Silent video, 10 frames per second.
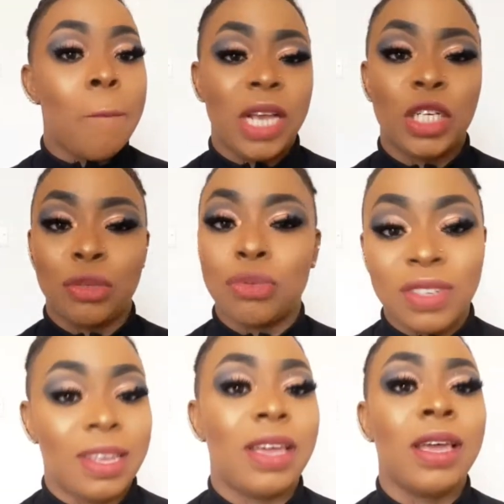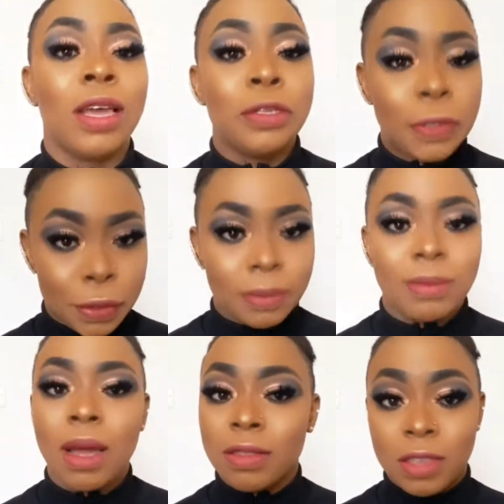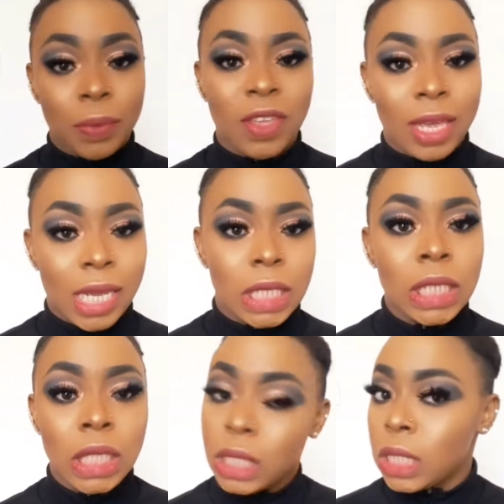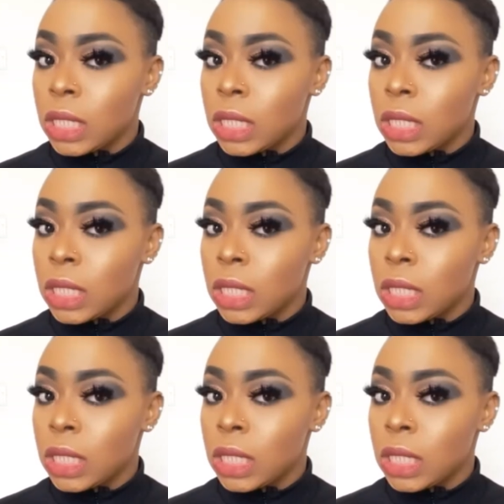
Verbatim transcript: Make sure to stay tuned till the end.